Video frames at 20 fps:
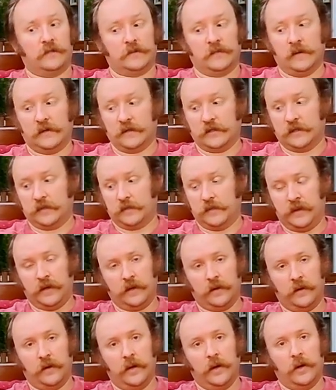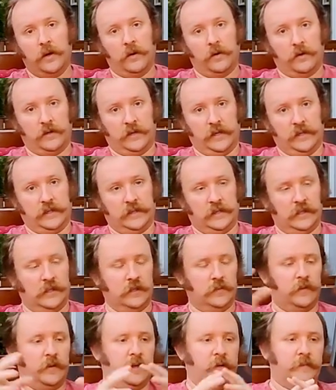smelt this beer or tasted
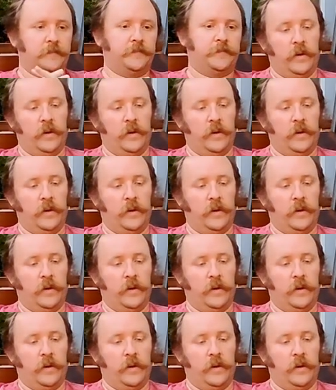this beer.